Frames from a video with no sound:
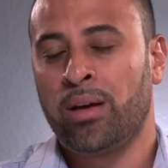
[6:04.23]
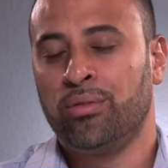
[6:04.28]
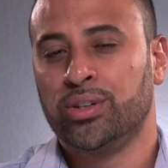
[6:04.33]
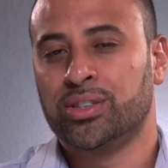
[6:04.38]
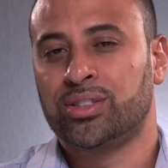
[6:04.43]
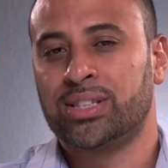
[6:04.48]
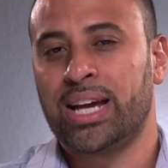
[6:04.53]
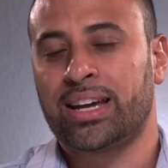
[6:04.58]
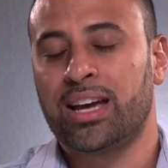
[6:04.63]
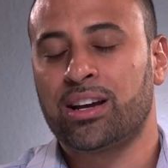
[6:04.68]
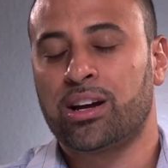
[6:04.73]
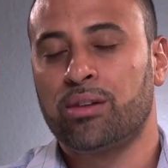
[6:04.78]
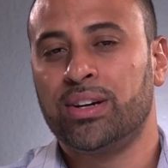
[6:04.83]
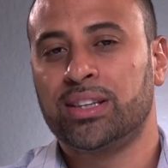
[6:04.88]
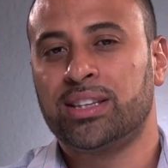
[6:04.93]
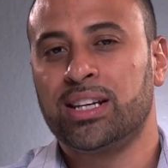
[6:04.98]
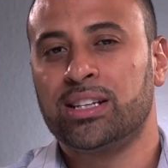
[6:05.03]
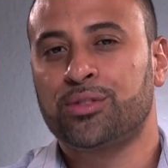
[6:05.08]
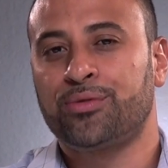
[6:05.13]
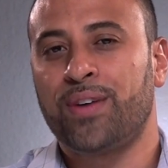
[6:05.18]
For well, 2
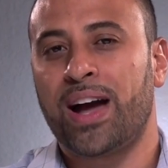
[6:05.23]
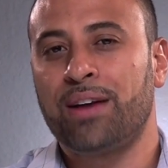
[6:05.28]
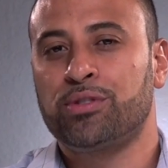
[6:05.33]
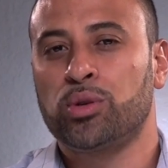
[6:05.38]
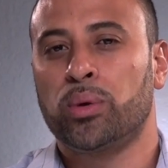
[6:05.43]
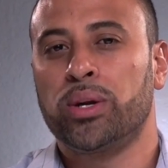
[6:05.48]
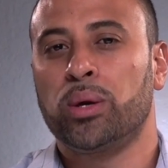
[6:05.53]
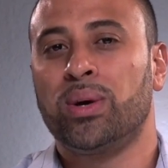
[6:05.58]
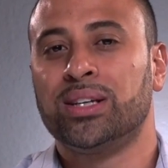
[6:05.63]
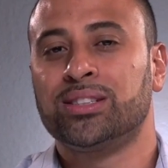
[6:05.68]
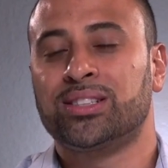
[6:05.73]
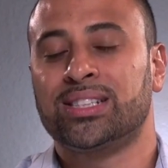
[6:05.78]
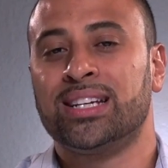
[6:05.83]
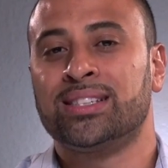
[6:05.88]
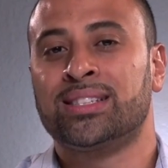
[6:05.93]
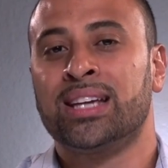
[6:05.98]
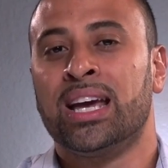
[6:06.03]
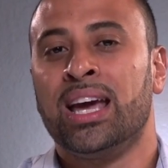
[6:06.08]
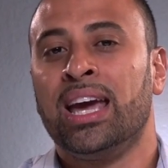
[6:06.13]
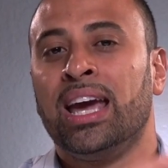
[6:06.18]
Corinthians 5:21
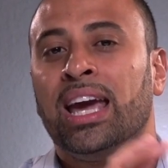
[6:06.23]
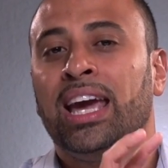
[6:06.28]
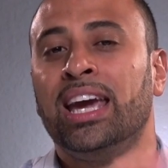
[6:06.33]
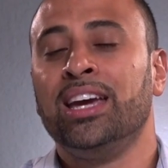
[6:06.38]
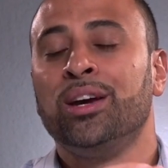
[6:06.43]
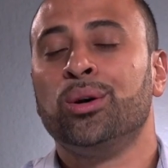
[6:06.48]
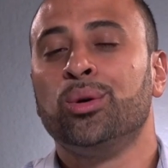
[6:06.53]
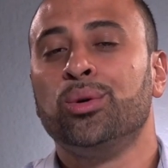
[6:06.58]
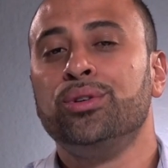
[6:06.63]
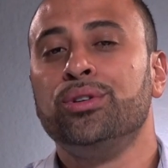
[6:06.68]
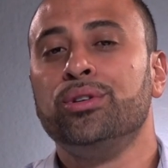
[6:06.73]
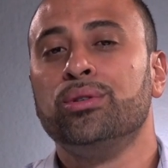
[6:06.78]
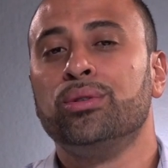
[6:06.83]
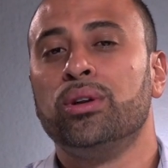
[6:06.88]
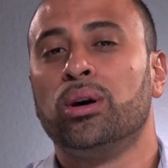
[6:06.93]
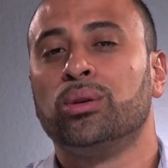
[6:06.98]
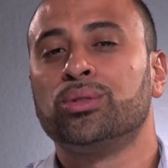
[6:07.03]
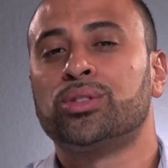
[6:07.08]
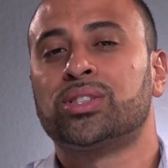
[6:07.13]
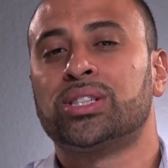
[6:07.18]
says, "He who knew
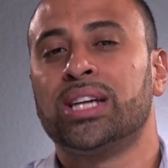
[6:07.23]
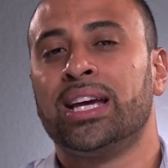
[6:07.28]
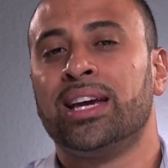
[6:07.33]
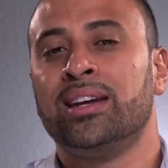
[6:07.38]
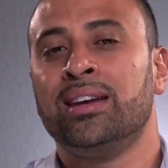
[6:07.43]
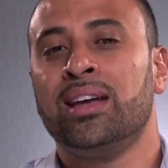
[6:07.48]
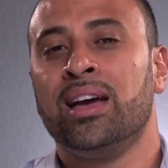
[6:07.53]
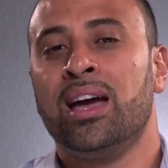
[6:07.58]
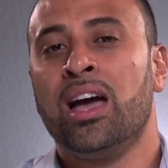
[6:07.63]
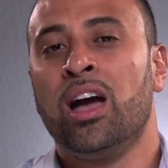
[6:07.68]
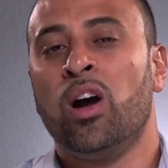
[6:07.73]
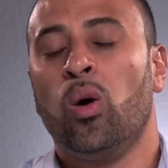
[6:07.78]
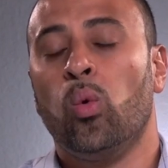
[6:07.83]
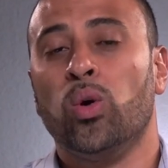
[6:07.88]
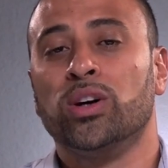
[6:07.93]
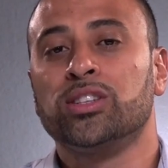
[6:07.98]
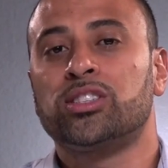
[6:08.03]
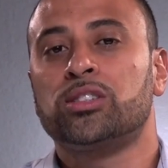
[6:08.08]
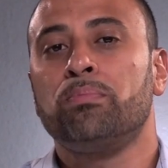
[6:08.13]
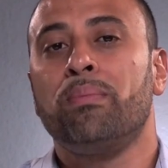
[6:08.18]
no sin
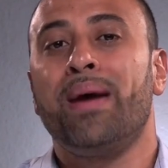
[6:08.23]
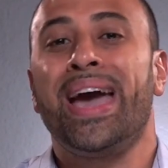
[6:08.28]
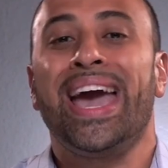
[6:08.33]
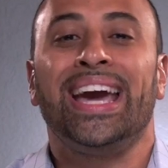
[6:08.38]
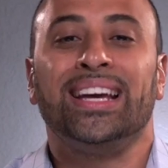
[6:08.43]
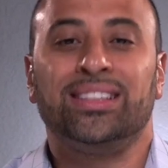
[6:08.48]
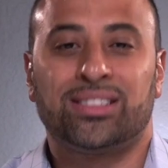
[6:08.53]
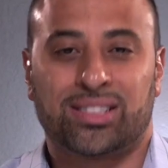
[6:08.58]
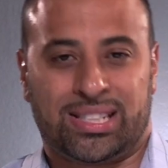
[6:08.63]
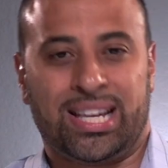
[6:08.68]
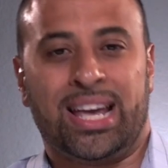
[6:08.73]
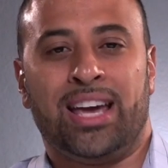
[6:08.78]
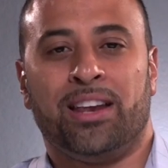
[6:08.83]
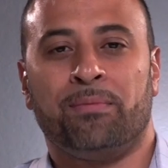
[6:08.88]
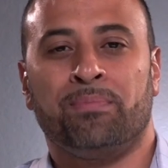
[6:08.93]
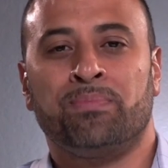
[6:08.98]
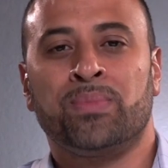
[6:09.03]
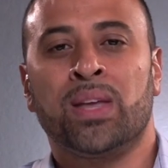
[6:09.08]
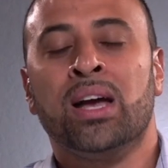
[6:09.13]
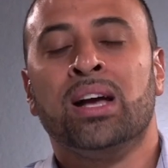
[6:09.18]
was made
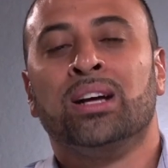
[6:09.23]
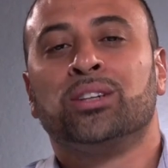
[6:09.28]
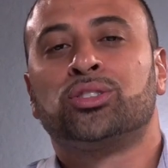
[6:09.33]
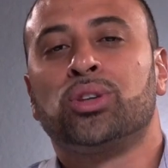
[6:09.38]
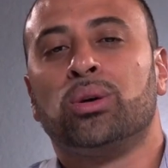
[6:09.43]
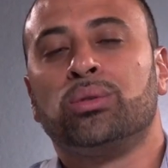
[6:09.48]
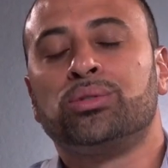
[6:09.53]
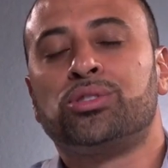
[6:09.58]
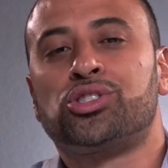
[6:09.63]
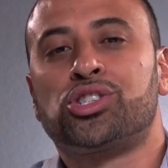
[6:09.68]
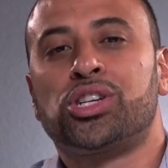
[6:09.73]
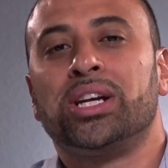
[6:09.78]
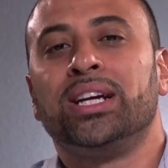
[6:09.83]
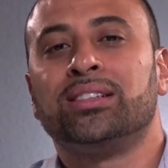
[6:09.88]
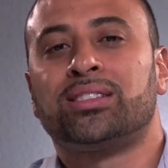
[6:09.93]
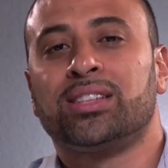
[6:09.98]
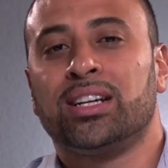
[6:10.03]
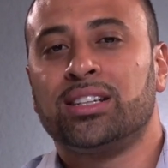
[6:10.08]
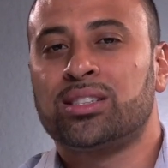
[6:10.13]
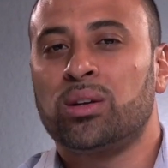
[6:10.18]
sin." So
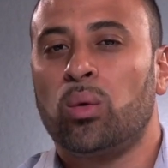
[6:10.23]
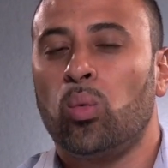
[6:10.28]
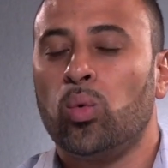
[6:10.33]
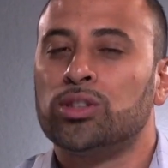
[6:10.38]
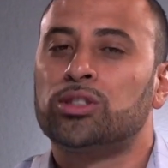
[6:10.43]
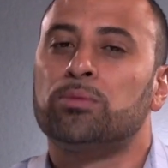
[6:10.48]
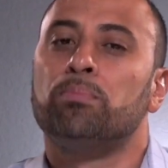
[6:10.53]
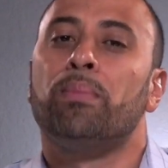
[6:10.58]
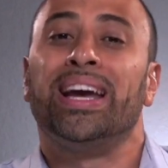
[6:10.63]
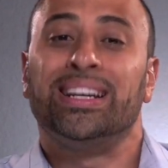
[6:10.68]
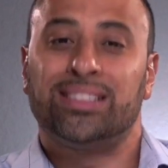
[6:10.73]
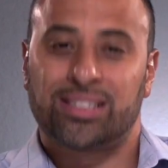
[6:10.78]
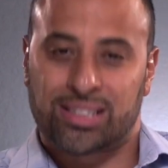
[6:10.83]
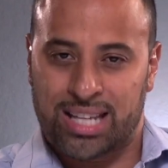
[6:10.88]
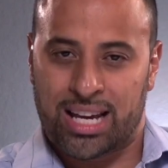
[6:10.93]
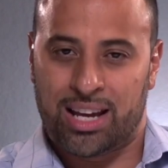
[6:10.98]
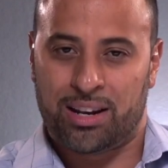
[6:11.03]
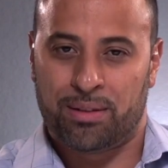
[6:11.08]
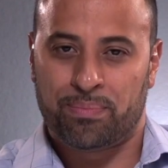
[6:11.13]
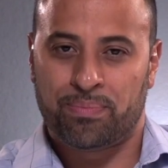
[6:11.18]
Jesus was made
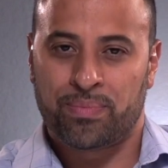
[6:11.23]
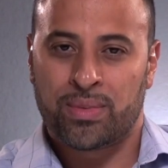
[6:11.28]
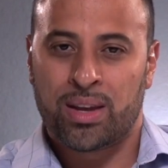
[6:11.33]
sin.